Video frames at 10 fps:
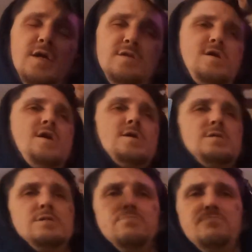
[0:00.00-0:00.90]
an
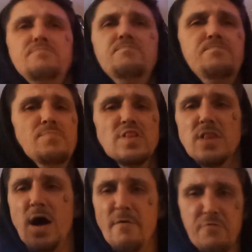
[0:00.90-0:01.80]

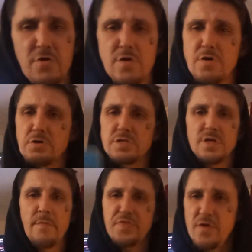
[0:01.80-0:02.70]
ex-lover or
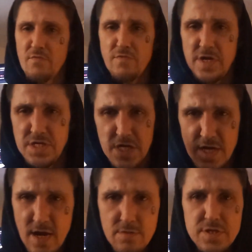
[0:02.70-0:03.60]
something reaching
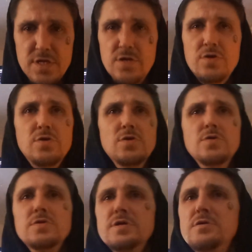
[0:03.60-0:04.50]
out to
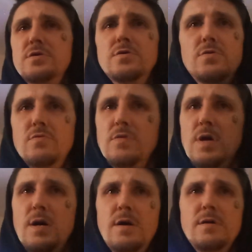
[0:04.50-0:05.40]
you,
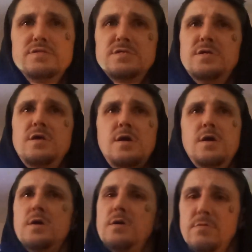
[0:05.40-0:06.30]
saying,
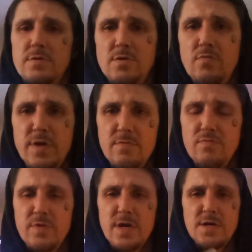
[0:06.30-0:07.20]
hey,
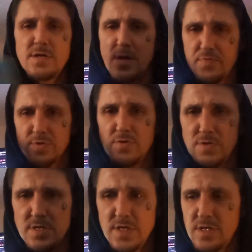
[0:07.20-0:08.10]
we got an
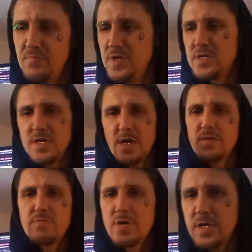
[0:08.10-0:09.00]
opportunity to be
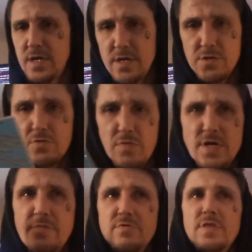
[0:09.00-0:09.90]
together again or
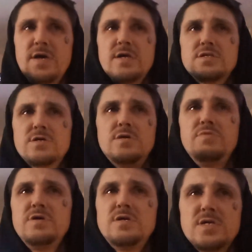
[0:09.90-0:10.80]
whatever. Like it's going to
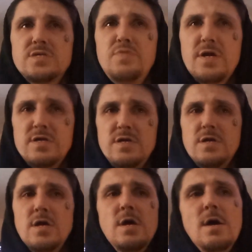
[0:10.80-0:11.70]
be unexpected.
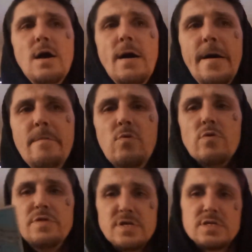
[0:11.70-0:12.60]

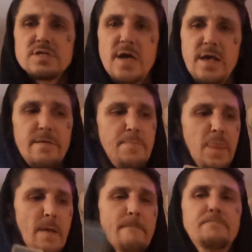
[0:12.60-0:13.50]
Or this is like
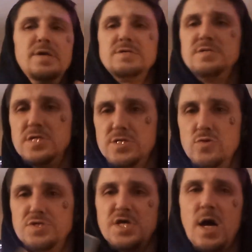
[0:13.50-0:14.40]
business
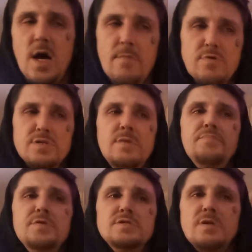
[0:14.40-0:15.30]
or job or
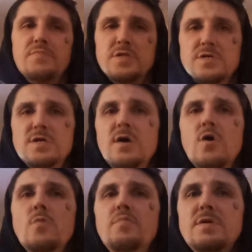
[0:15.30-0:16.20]
something. Something's going to
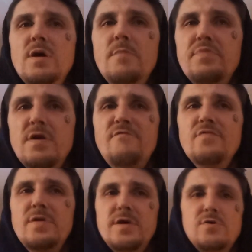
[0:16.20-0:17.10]
open up, and I
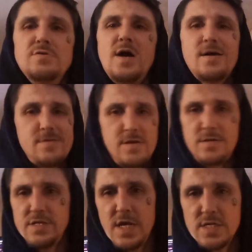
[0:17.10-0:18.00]
feel like you're not going to
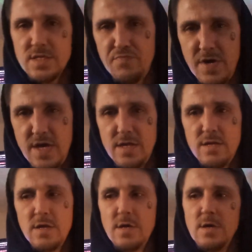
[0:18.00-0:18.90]

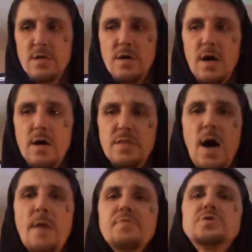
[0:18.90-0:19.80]
anticipate the
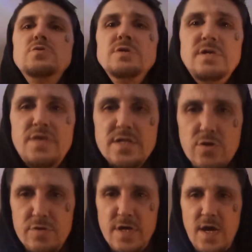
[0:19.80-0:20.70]
opportunity that's
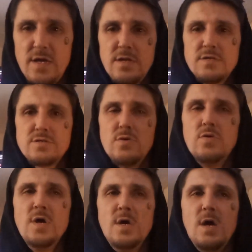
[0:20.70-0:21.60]
created.
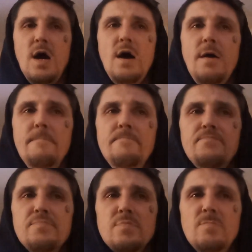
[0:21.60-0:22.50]
So,
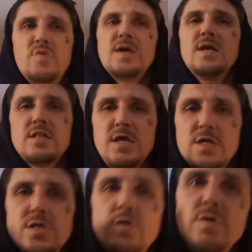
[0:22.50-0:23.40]
but I get the
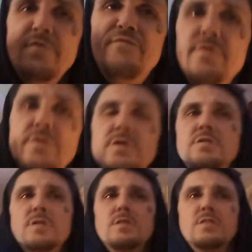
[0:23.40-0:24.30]
intuitive
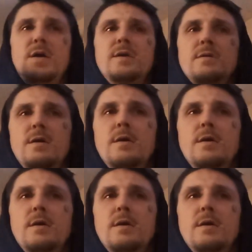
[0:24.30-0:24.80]
feeling like